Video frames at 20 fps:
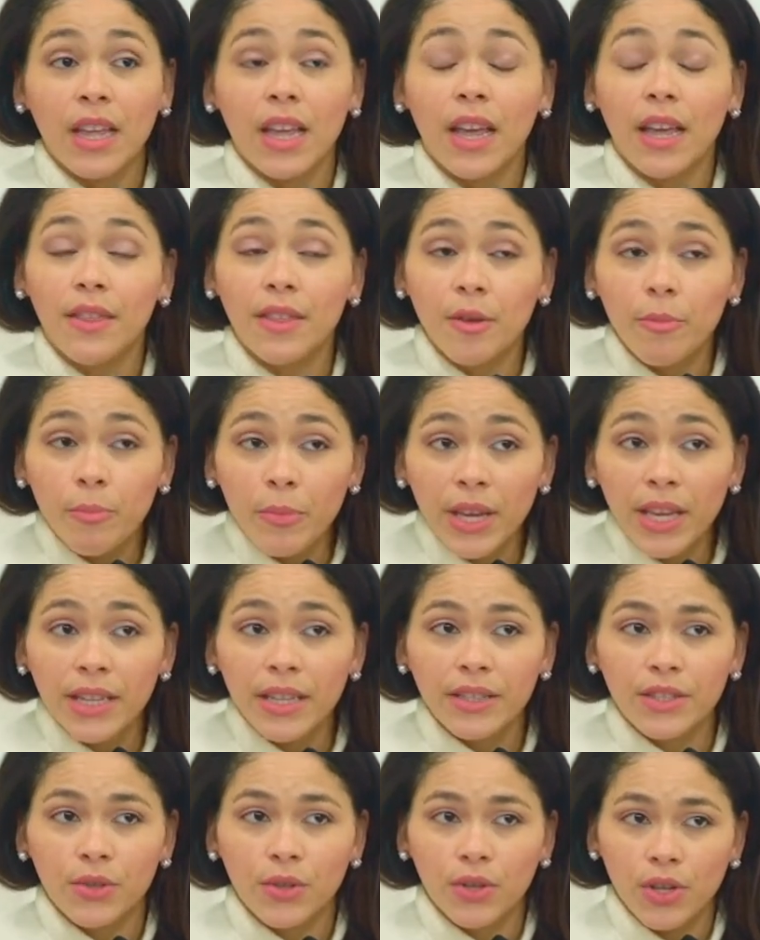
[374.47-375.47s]
In the
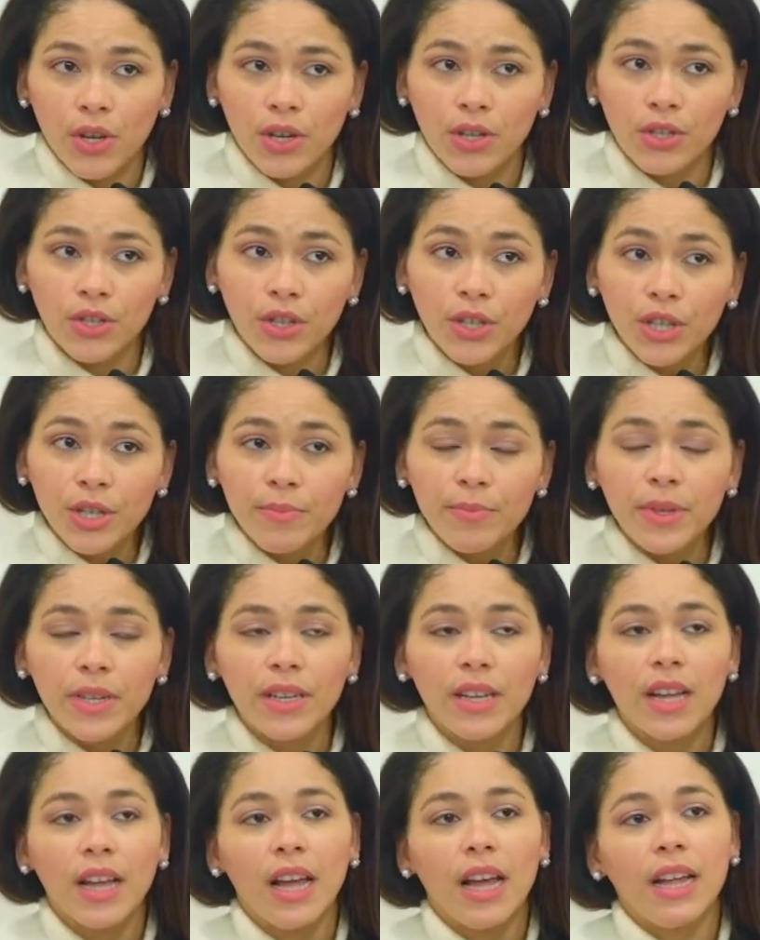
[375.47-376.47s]
mid to long
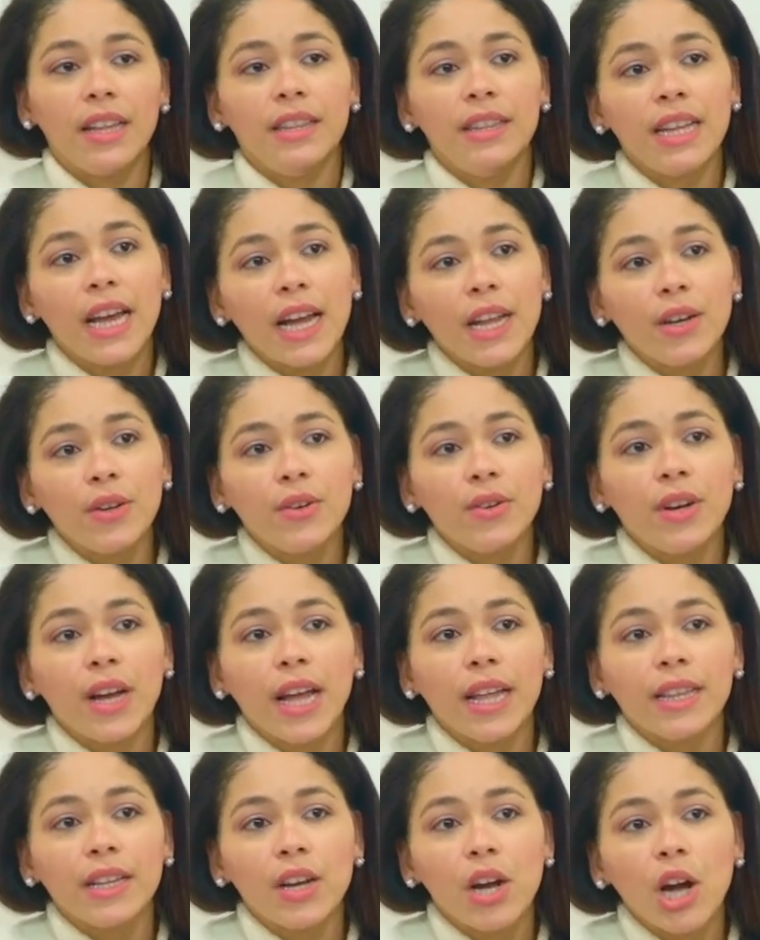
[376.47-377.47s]
term, nano
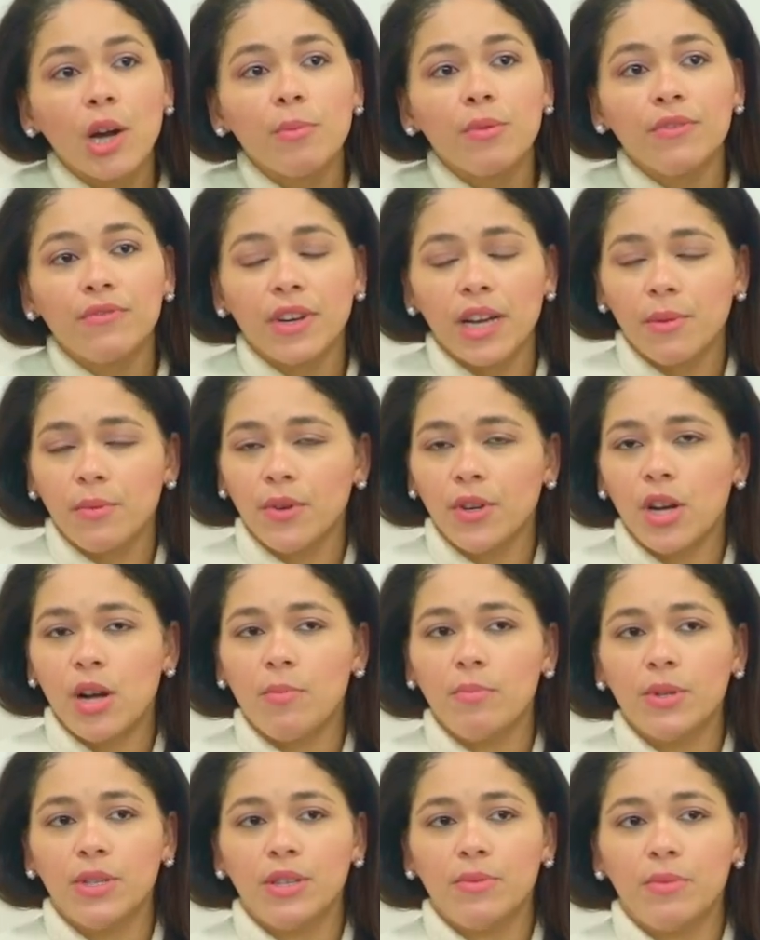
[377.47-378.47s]
and carbon fiber
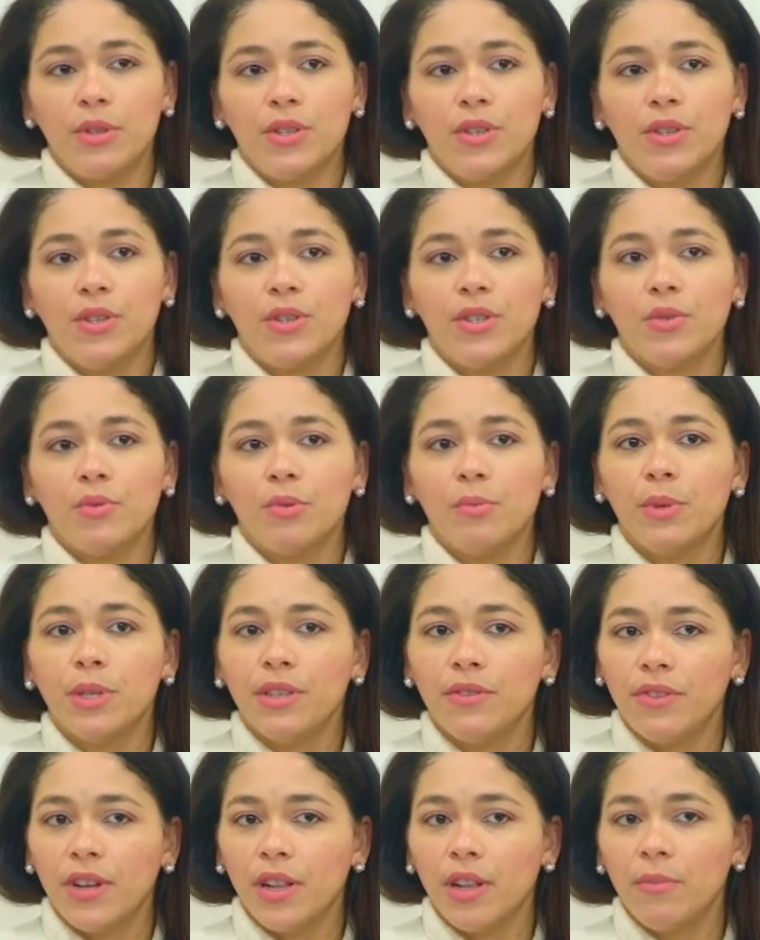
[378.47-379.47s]
composite materials will be
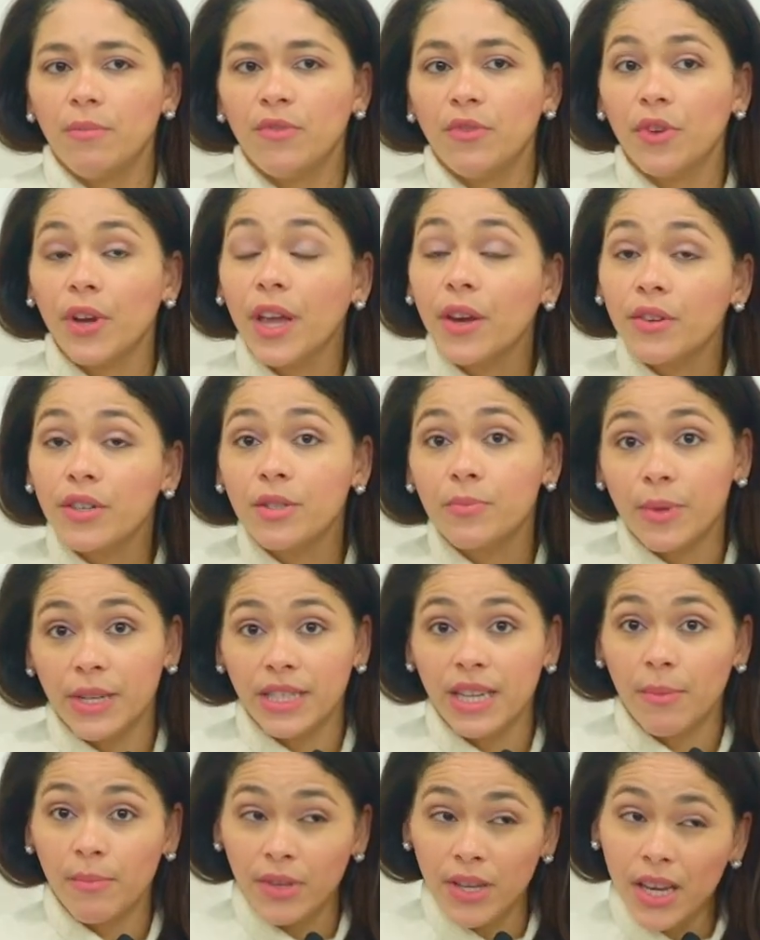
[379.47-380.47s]
developed for
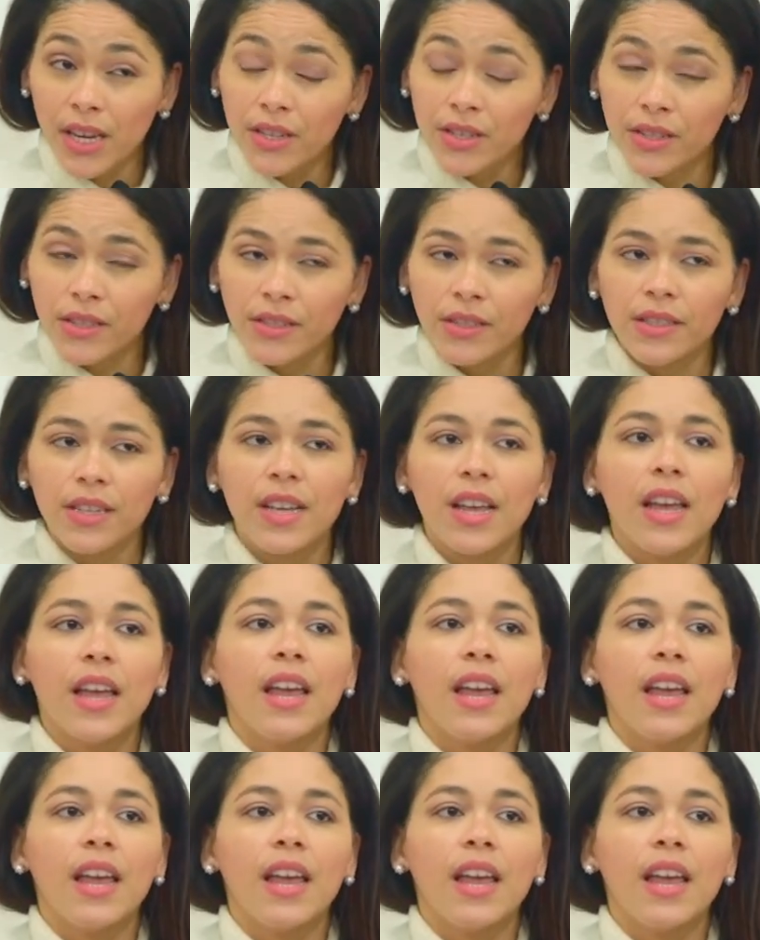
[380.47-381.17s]
aerospace applications,